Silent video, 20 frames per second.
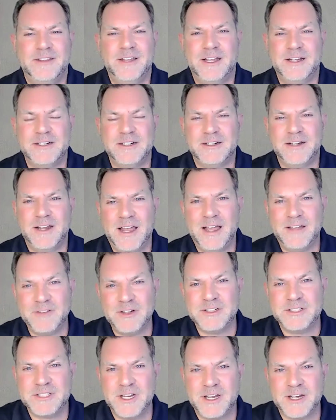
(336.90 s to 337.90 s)
that
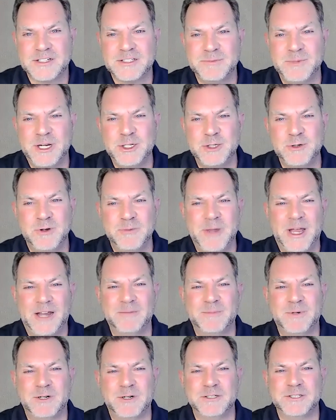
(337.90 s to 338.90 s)
having sex made you a
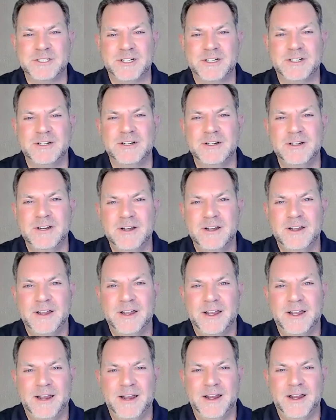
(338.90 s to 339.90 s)
bad person.
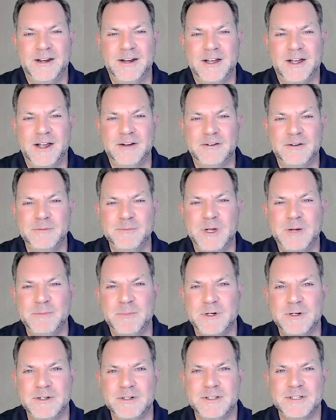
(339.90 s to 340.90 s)
And I
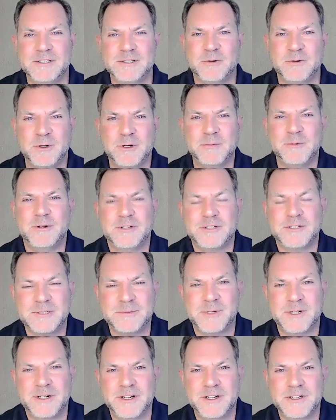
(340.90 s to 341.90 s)
remember this horrible
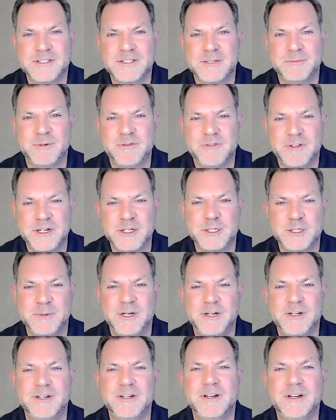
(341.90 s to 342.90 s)
experience. I'm a
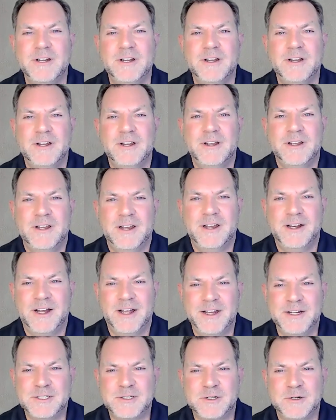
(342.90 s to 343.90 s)
freshman in
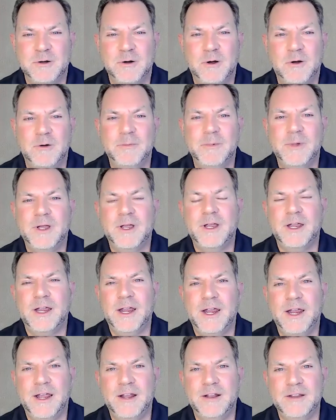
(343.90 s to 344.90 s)
high school,
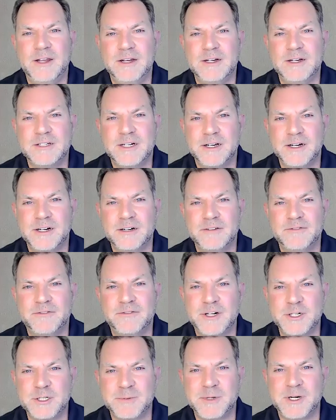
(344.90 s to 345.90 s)
and the entire
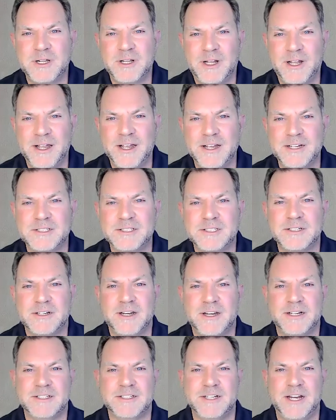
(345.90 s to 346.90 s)
freshman class
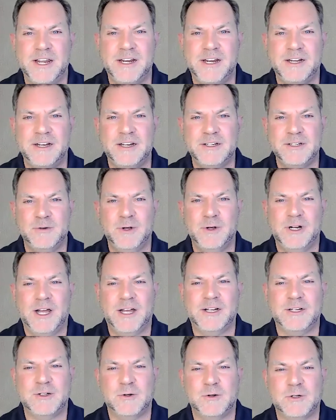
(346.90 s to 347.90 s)
gets taken into an
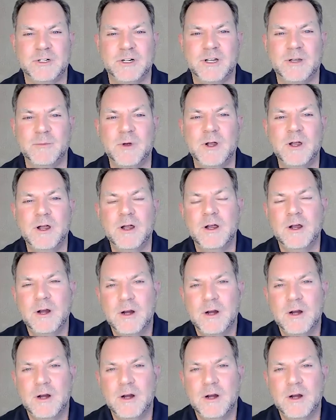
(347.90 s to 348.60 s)
auditorium